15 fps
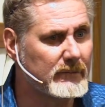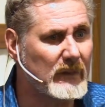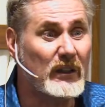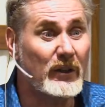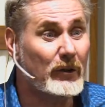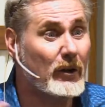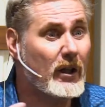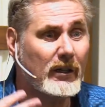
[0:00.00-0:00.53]
You
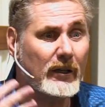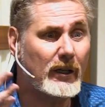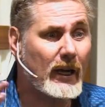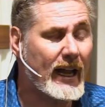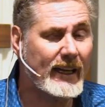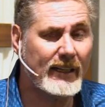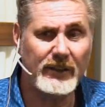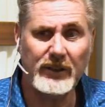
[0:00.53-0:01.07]
know, all our
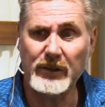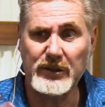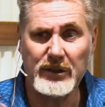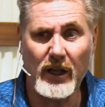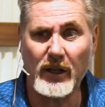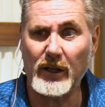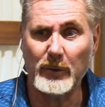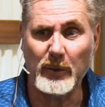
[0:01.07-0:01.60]
attitudes,
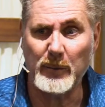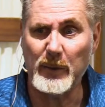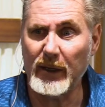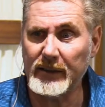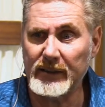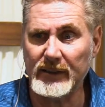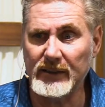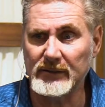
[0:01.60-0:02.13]
all our
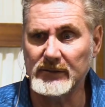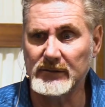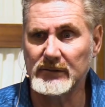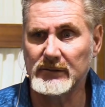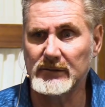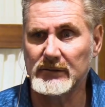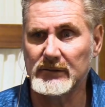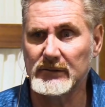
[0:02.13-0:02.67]
rebellion.
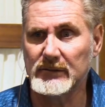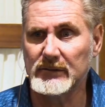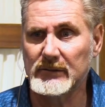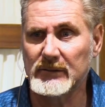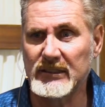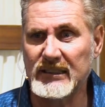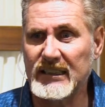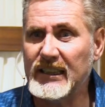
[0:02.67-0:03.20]

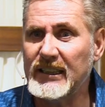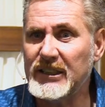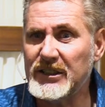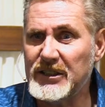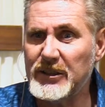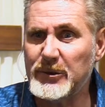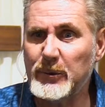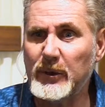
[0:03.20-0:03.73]
Sin is
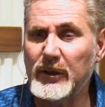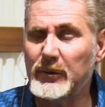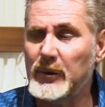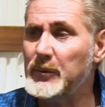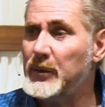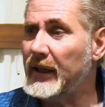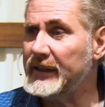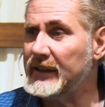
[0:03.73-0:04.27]
just really
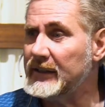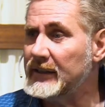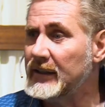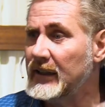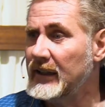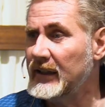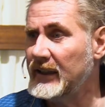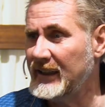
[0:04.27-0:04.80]
rebellion
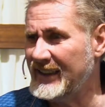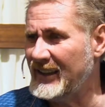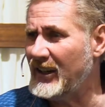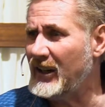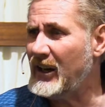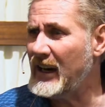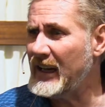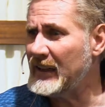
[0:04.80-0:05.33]
in
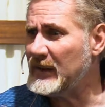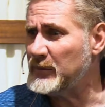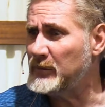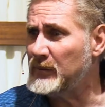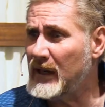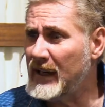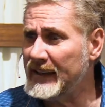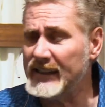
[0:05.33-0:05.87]
our heart and
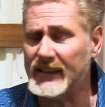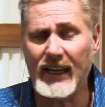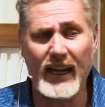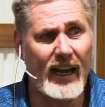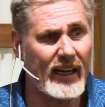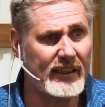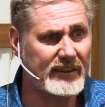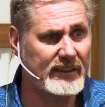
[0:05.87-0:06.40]
mind and
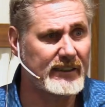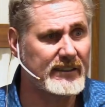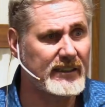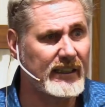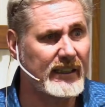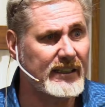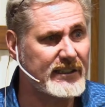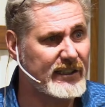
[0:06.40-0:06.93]
actions
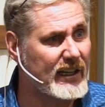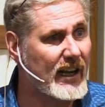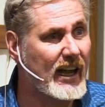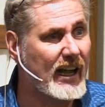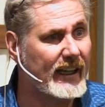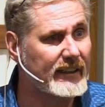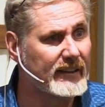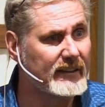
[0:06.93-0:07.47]
against
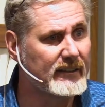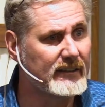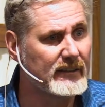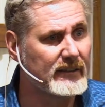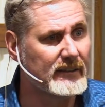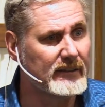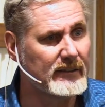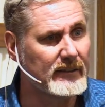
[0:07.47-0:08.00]
God.
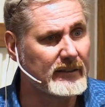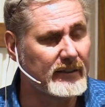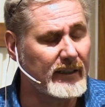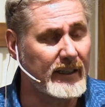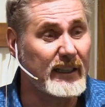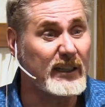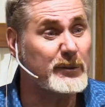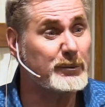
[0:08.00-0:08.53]

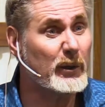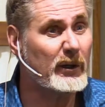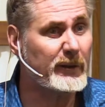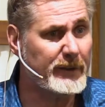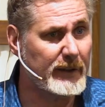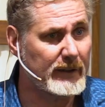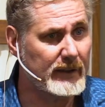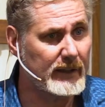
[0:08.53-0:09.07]
And he's
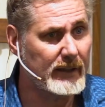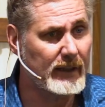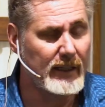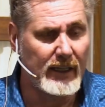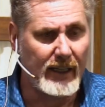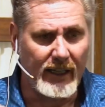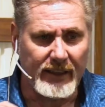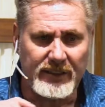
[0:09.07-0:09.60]
perfect.
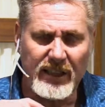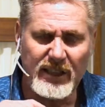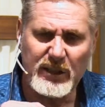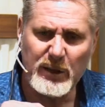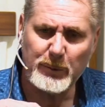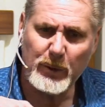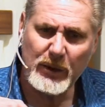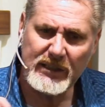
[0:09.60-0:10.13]
And
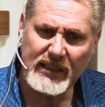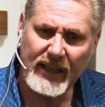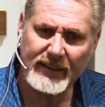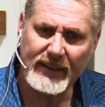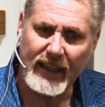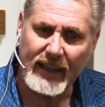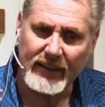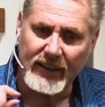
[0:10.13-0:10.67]
Jesus puts out
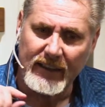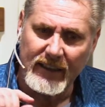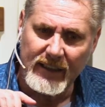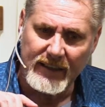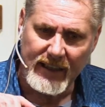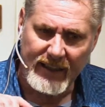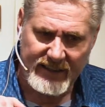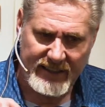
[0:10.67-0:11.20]
that,
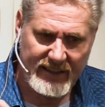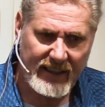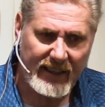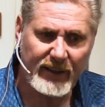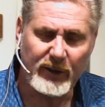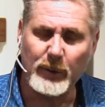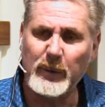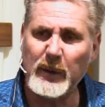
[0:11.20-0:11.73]
that
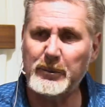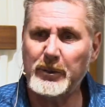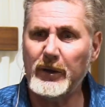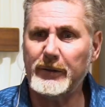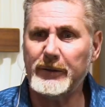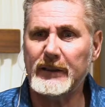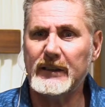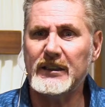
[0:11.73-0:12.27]
standard be
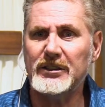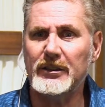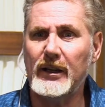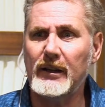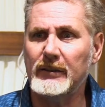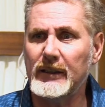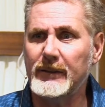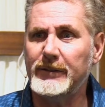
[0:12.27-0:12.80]
perfect as your
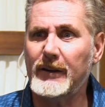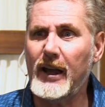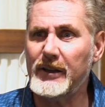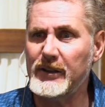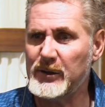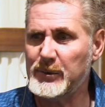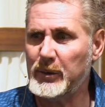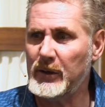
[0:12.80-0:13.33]
heavenly
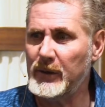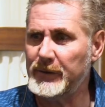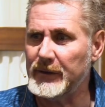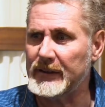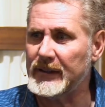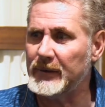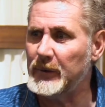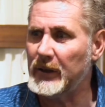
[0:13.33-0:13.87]
father is
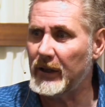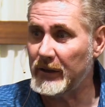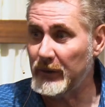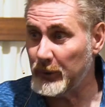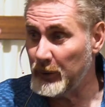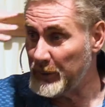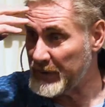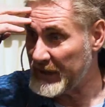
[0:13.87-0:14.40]
perfect. And we all go,
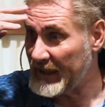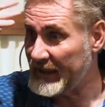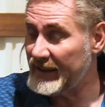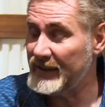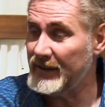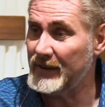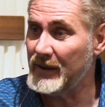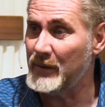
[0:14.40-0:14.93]
whoops, I,
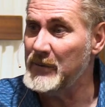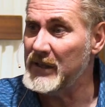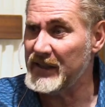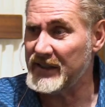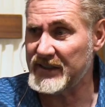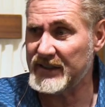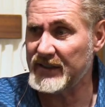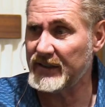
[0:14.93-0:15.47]
I
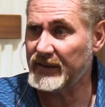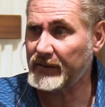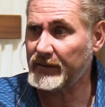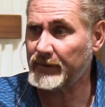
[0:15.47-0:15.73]
missed.